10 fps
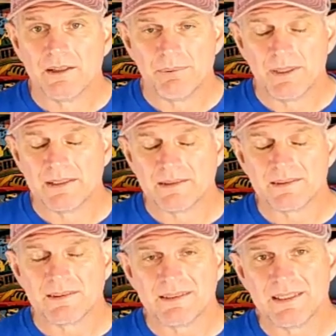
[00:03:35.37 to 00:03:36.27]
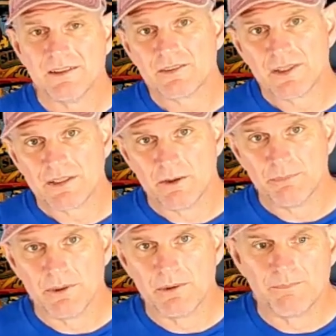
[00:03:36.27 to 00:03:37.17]
but it looks like
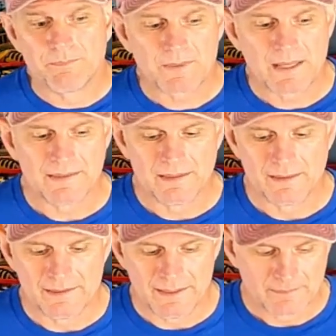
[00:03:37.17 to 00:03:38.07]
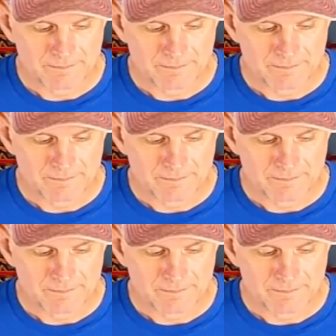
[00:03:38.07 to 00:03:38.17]
GoPro at the end of the day.